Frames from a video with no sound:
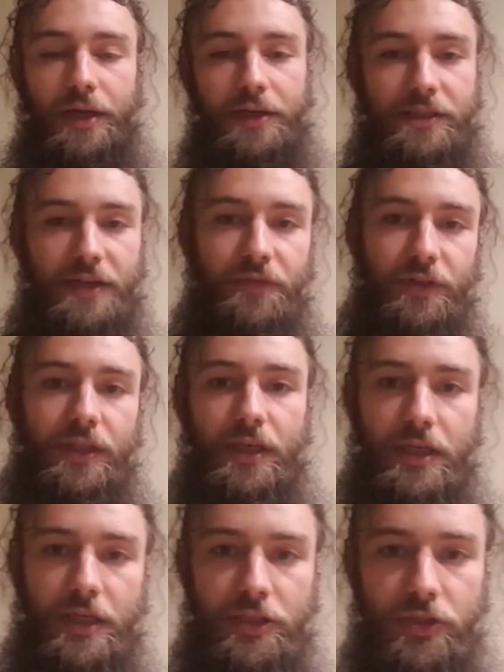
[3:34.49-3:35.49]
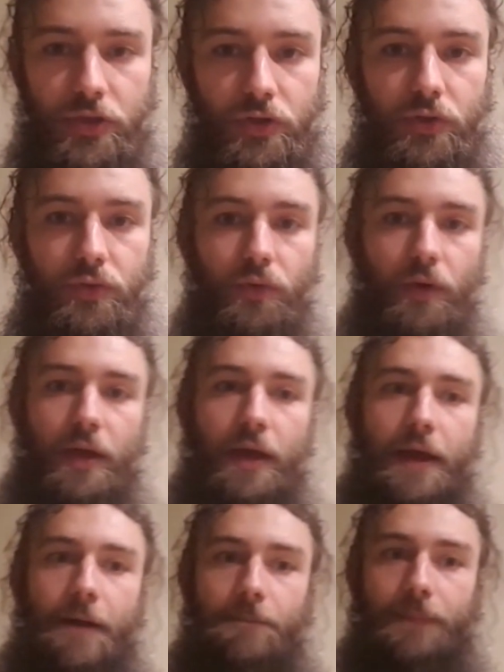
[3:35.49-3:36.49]
does everything he needs to do,
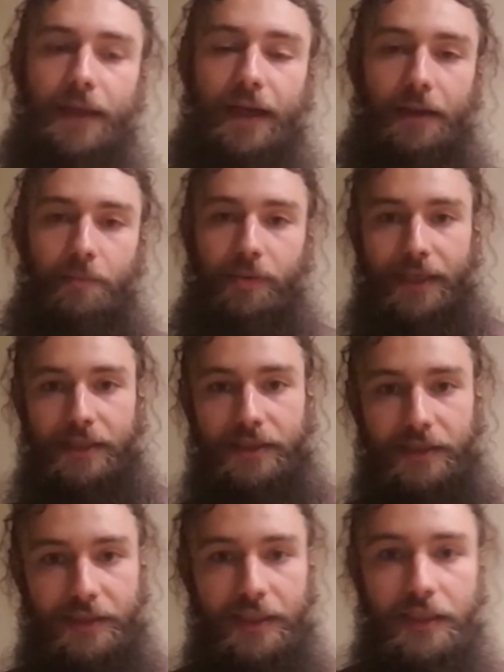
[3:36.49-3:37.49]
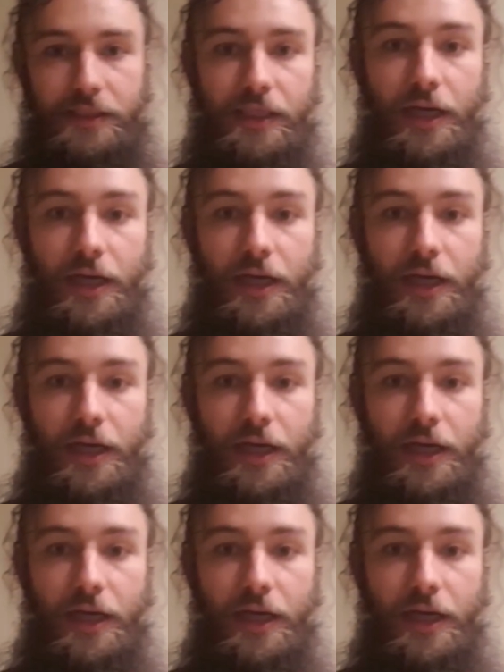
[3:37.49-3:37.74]
and plants the seeds.